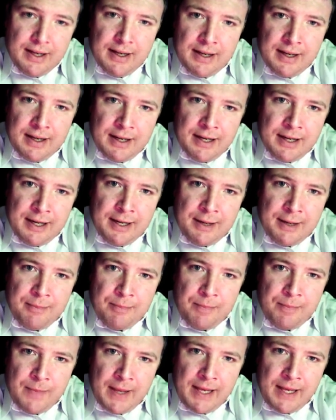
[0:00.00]
And
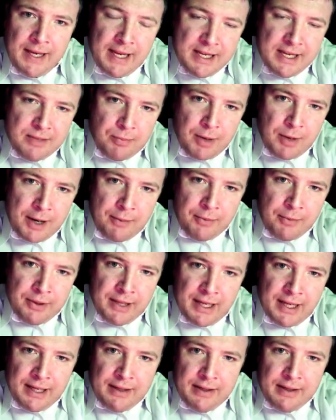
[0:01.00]
he has a problem with
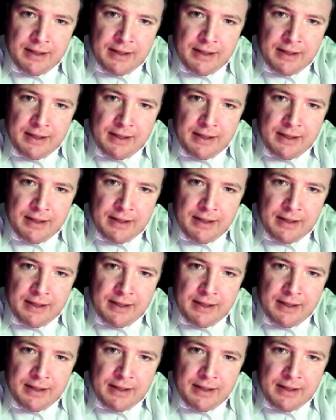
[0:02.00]
that.